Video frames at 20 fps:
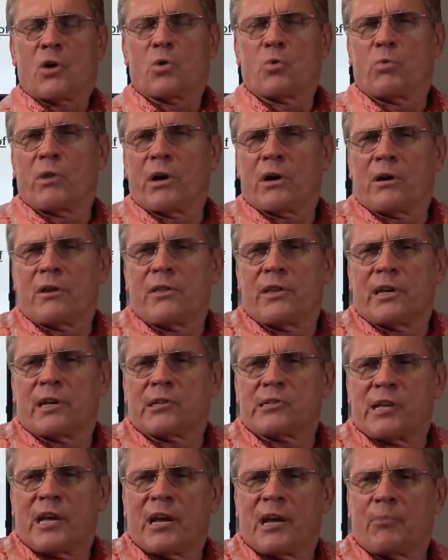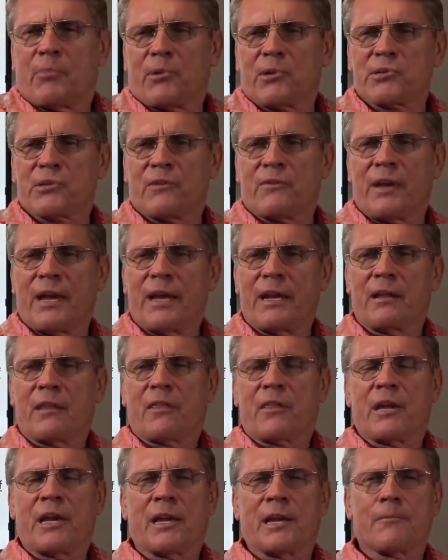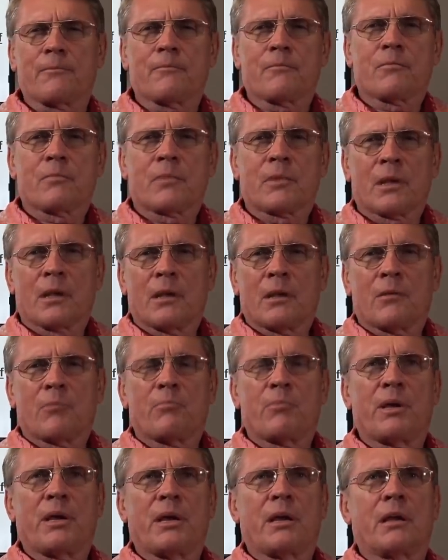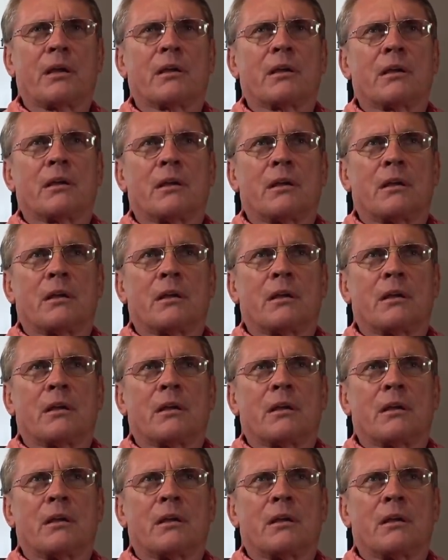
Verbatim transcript: Where are the examples of anything being